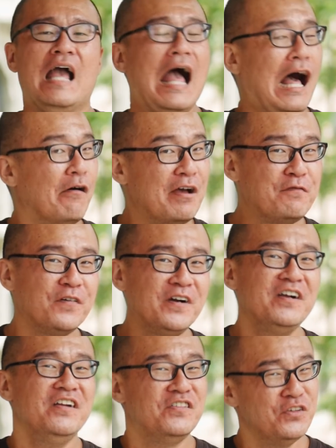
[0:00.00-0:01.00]

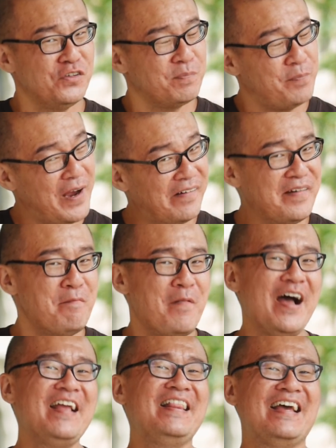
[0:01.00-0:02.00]
However, do bear in
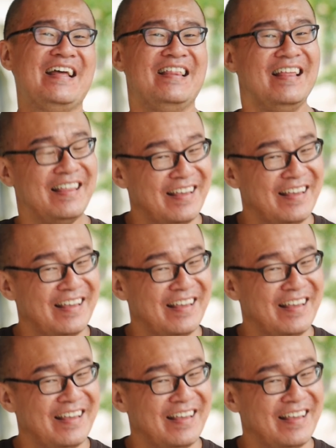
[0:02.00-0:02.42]
mind that